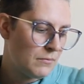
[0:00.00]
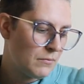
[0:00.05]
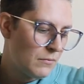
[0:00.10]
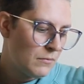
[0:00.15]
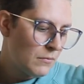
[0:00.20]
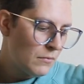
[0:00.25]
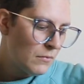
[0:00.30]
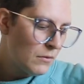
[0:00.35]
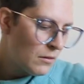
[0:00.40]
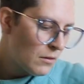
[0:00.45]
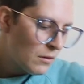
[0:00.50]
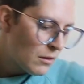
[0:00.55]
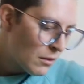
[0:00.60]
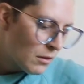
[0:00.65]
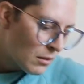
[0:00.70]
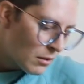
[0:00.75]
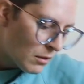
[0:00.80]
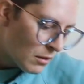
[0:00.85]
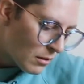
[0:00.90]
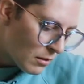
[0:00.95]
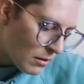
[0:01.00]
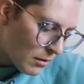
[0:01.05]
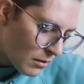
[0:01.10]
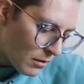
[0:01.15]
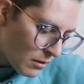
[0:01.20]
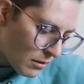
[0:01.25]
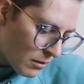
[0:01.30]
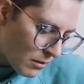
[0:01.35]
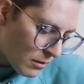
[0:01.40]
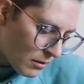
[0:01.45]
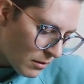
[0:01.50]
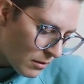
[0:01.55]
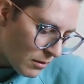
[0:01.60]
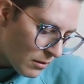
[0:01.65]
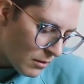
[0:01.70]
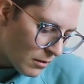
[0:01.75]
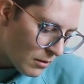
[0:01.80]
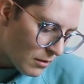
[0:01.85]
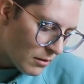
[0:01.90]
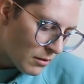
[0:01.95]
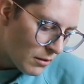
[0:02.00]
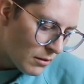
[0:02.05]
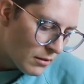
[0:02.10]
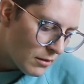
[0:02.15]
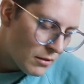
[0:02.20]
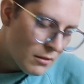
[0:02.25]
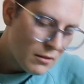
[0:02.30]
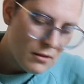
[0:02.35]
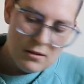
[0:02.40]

(silence)